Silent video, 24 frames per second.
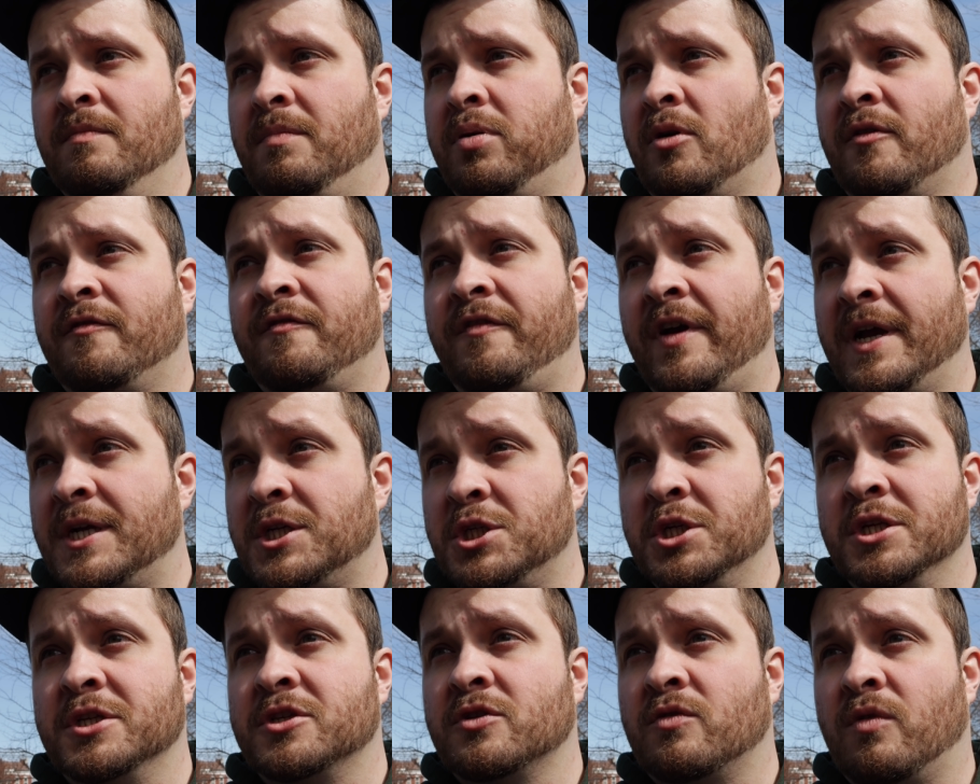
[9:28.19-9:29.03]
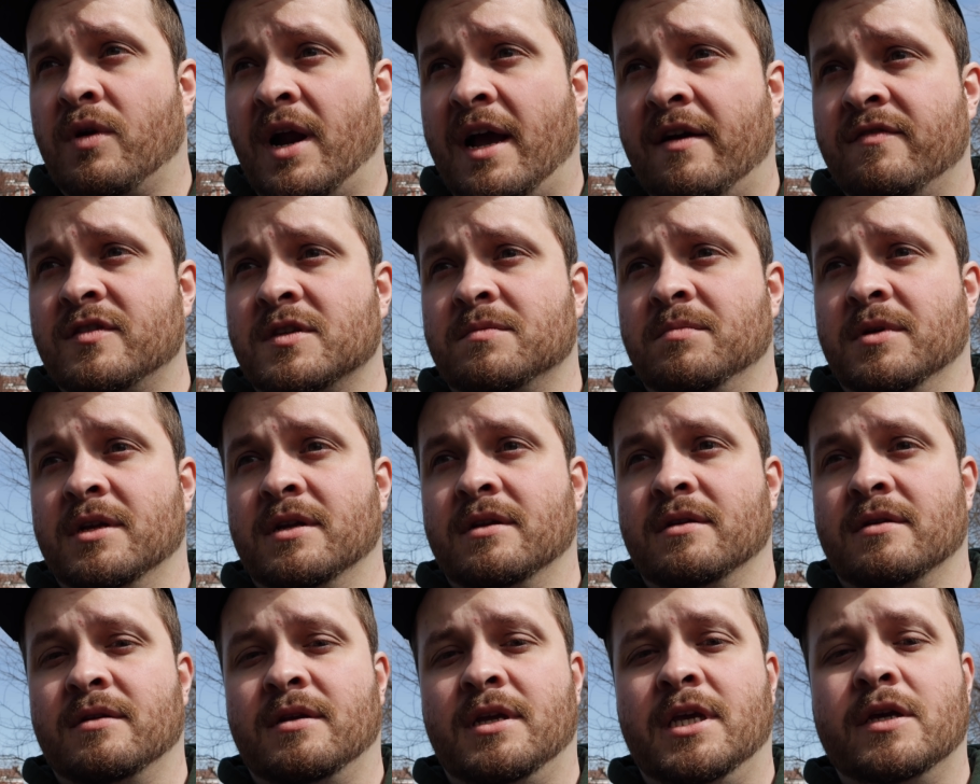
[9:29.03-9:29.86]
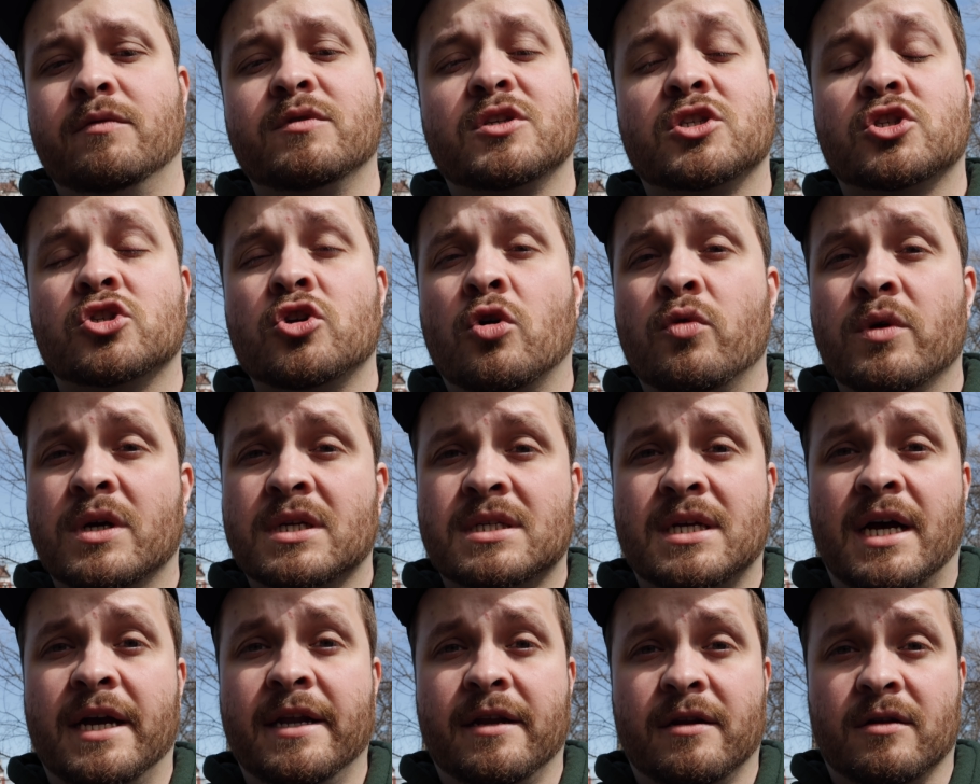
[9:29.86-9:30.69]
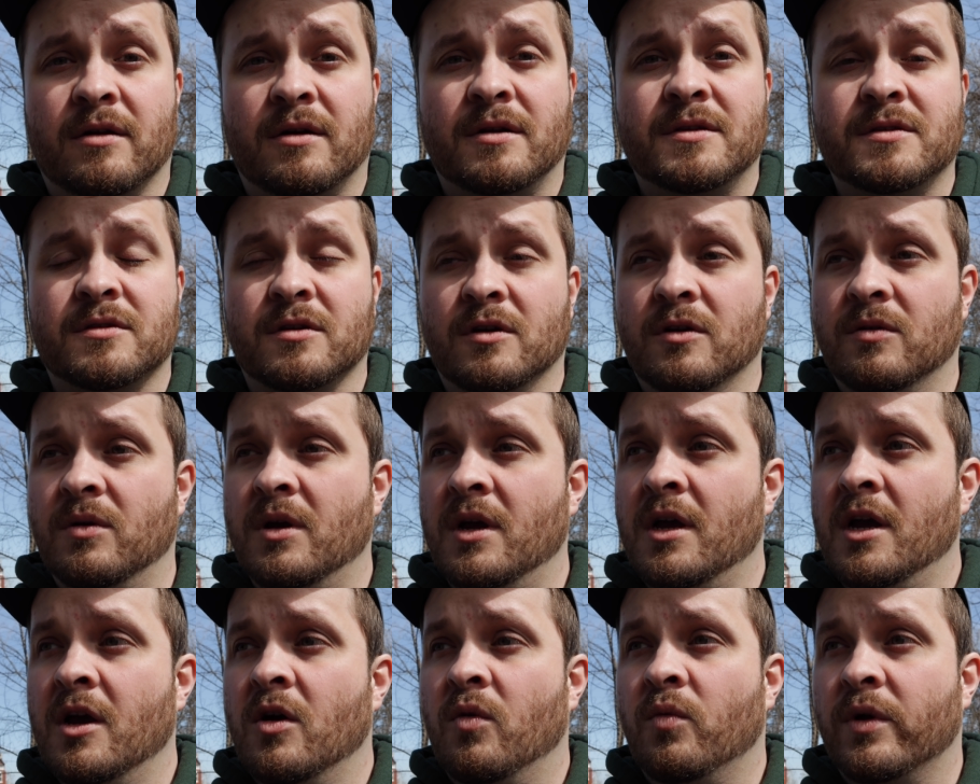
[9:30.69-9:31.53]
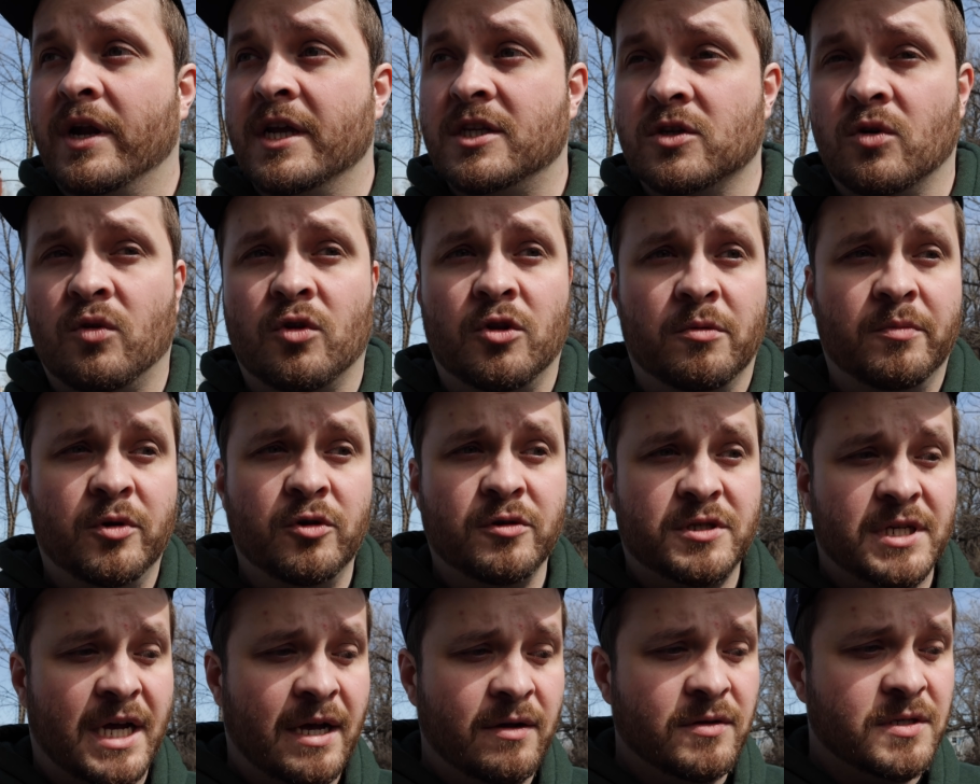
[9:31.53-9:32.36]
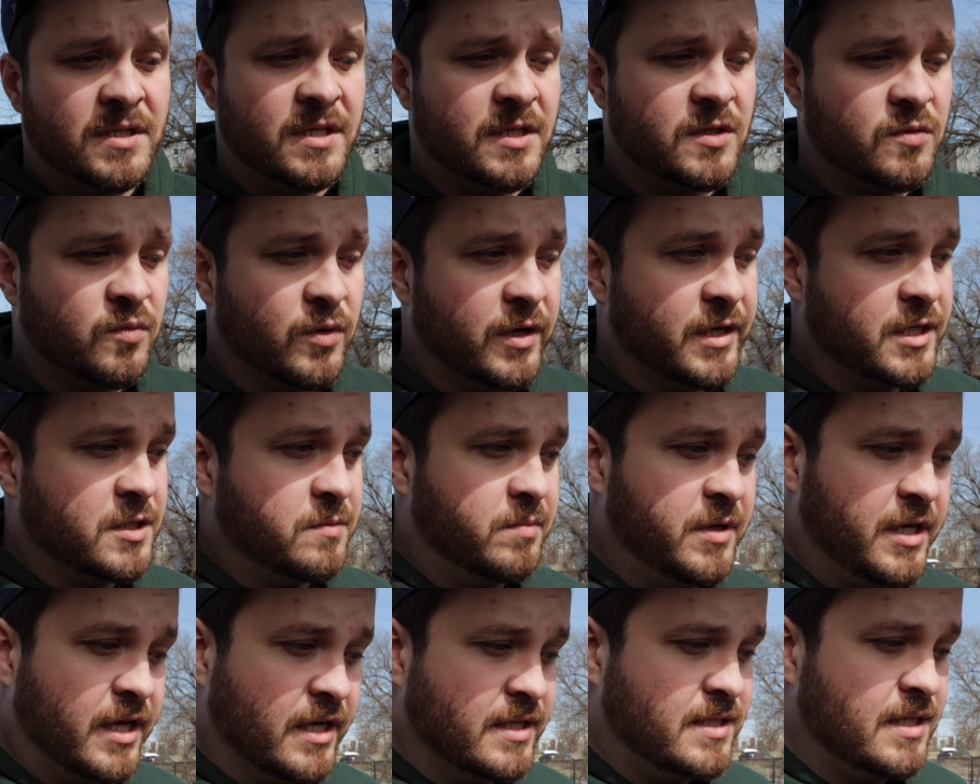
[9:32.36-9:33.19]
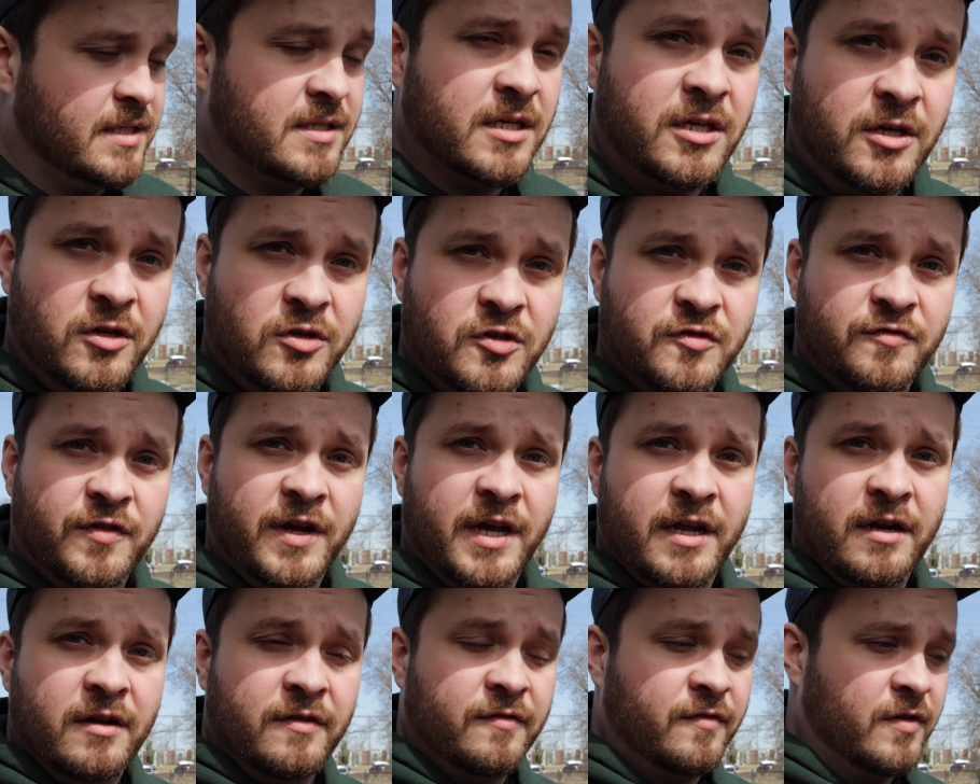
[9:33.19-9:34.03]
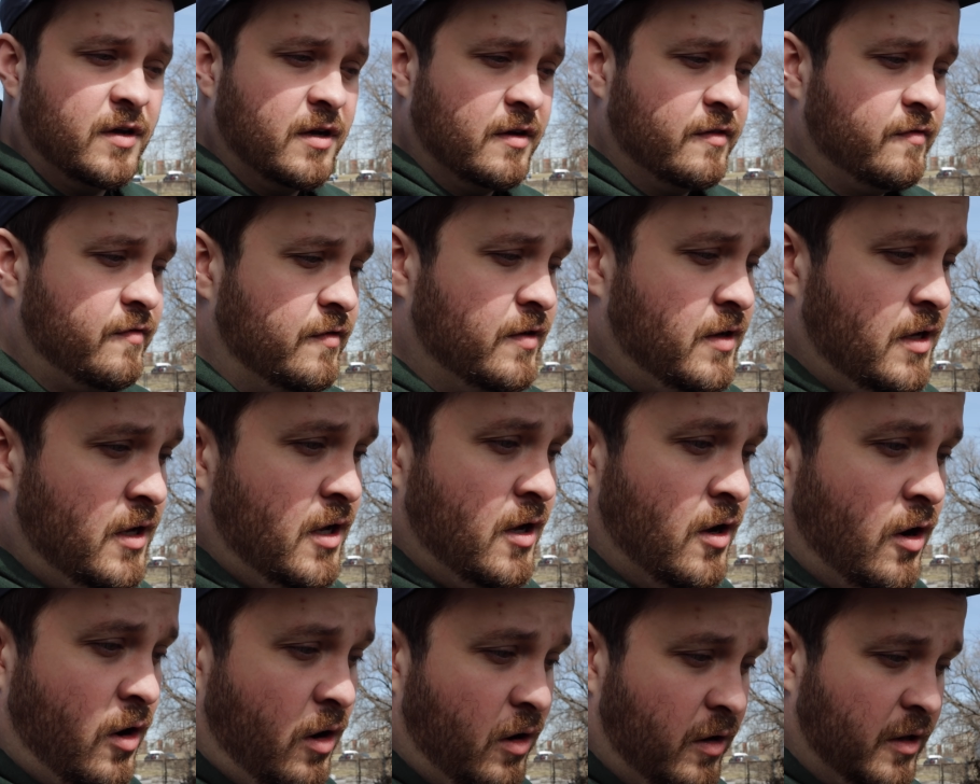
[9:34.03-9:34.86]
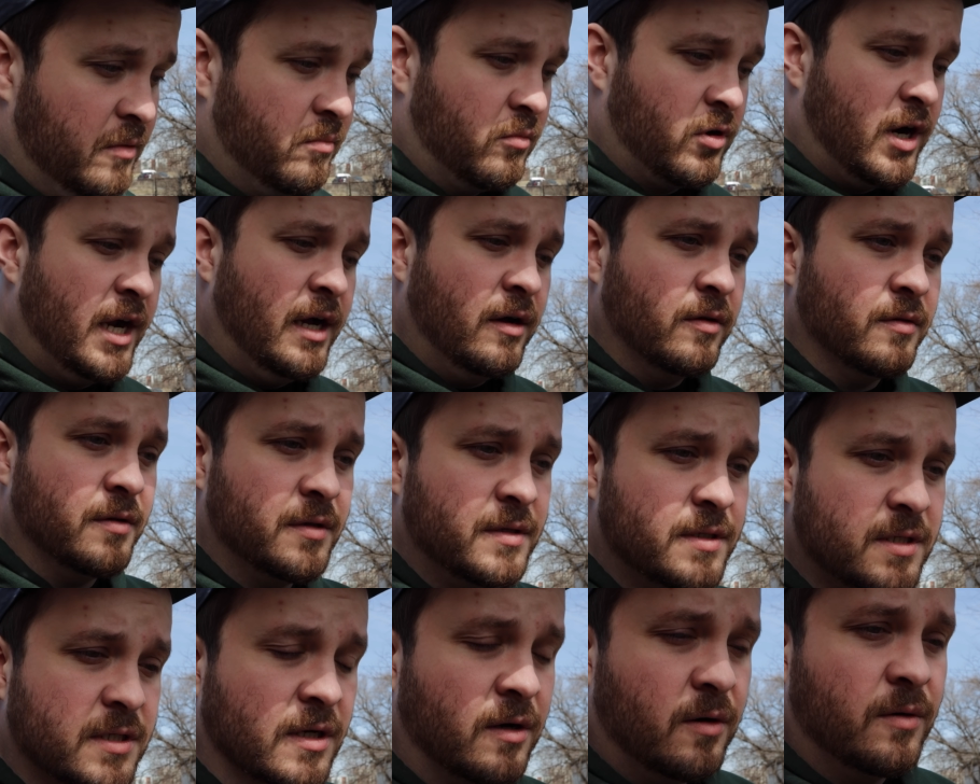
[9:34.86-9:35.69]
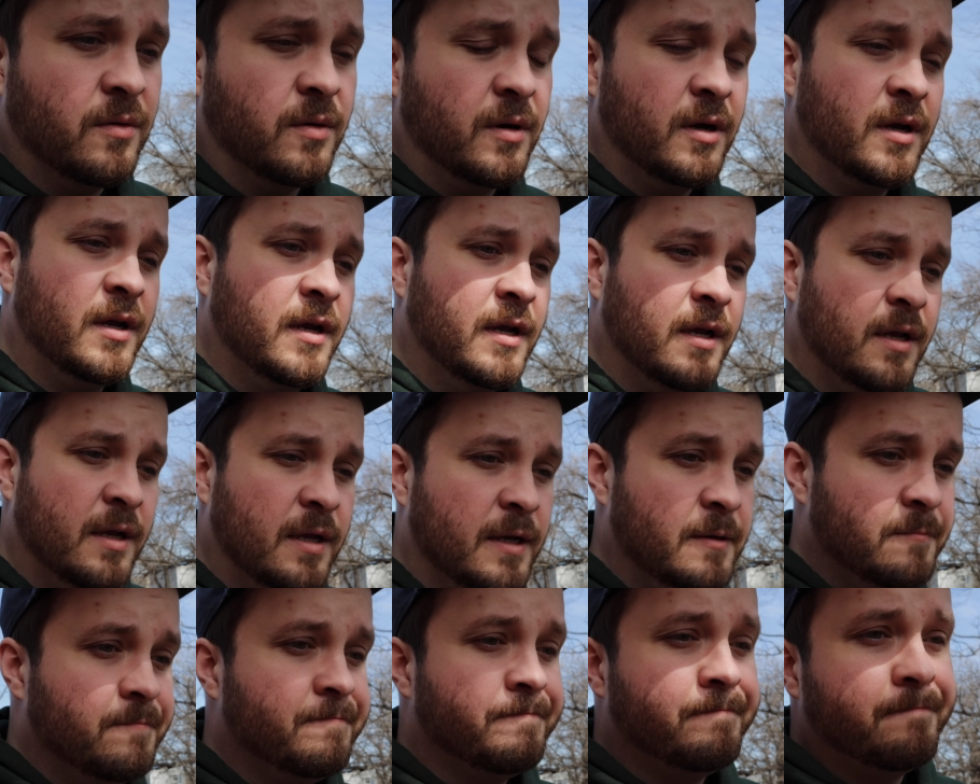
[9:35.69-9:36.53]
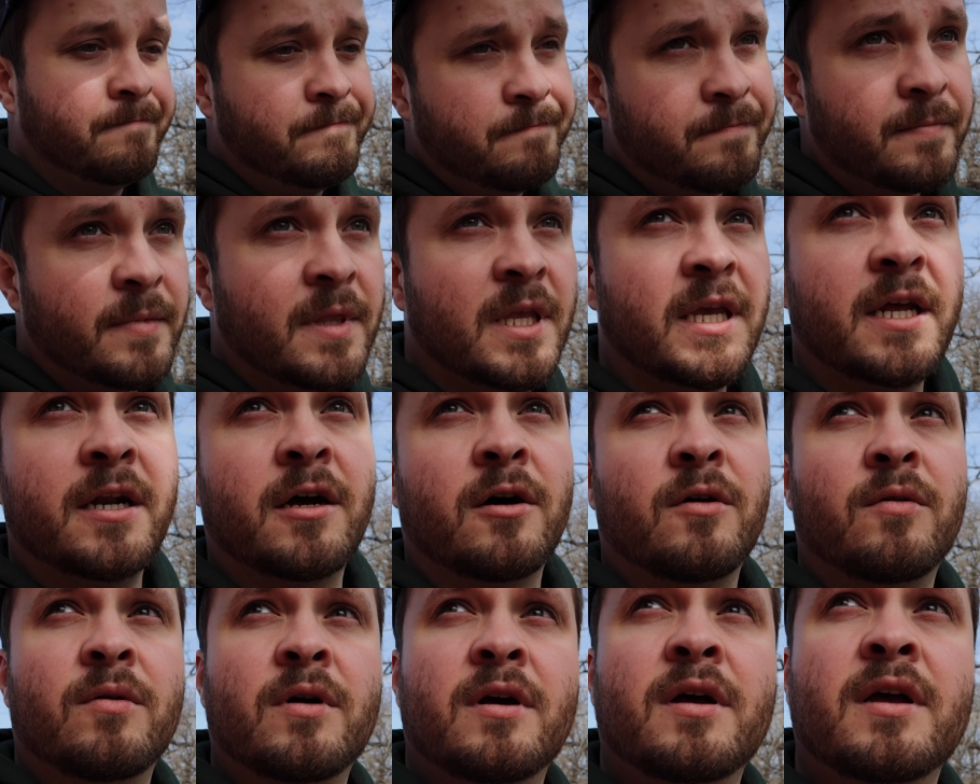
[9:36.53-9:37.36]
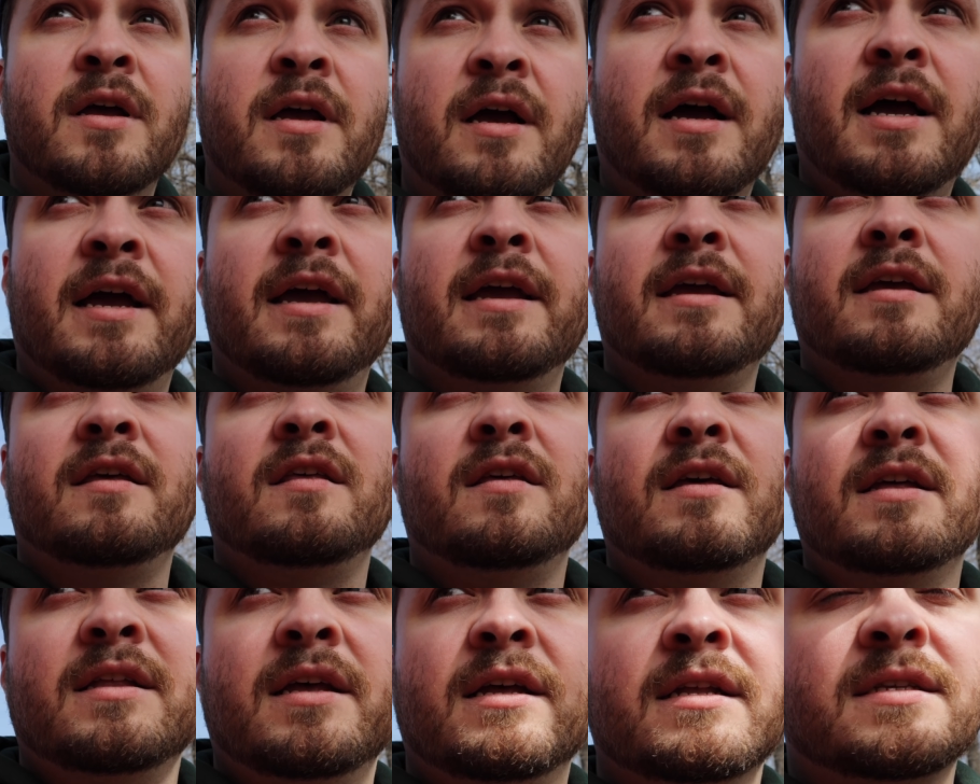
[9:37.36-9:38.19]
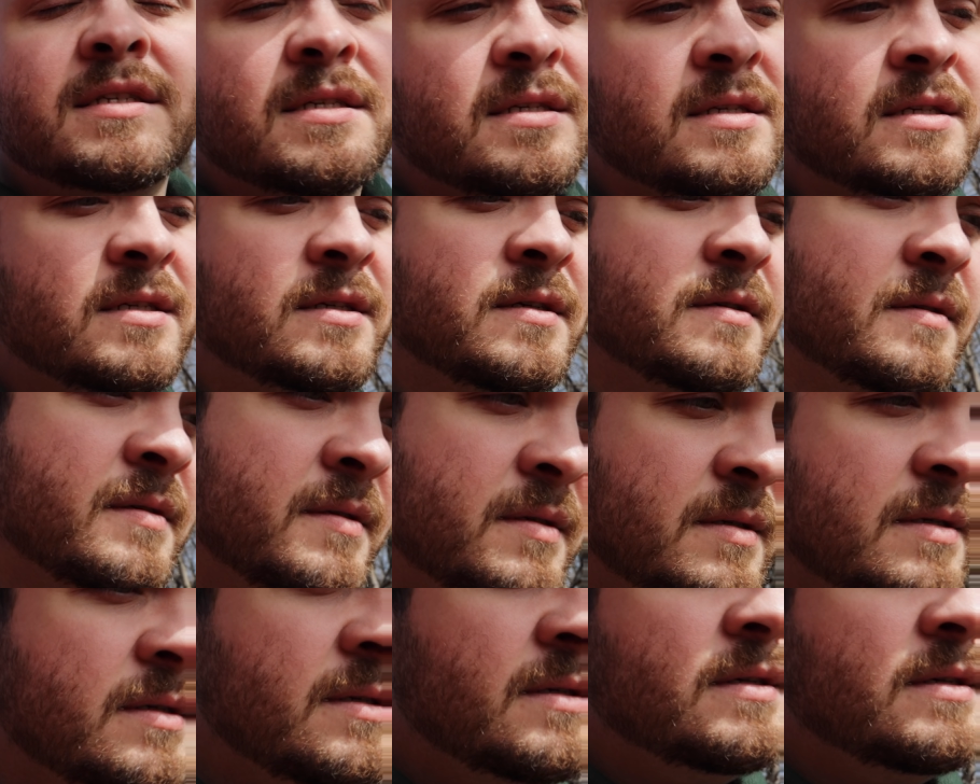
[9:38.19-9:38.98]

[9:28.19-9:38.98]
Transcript: perfectionist craftsman. He was so excited also when I told him whose house this was because he's a huge fan of, of Hall and Brown. So, you know, it, it, it's,